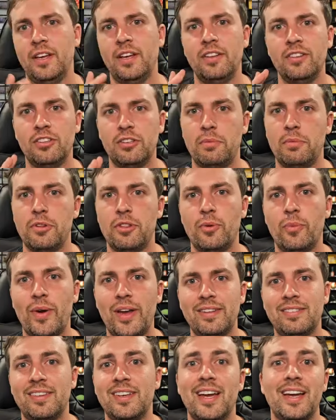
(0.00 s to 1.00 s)
Some of the
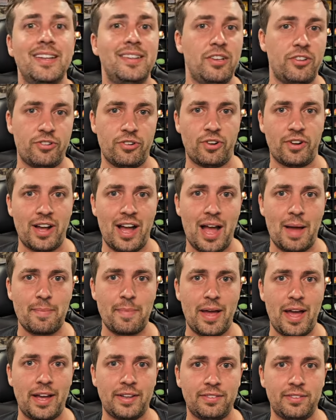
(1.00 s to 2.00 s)
ways to get additional
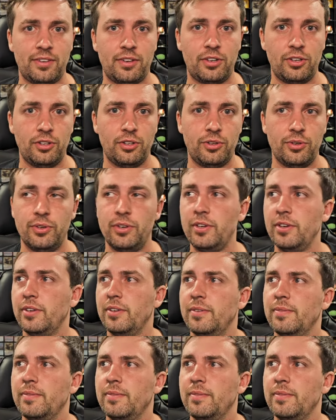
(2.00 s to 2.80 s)
combats include